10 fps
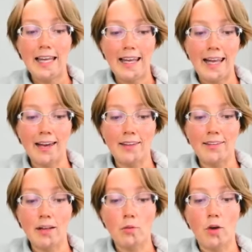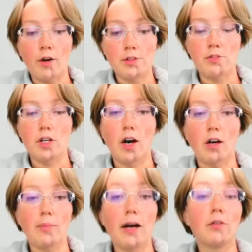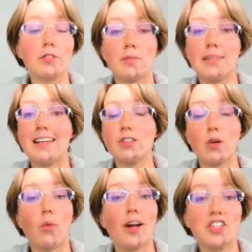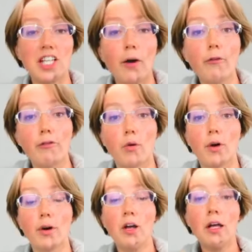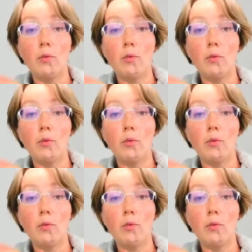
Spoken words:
And then we'll also talk about some things to watch out for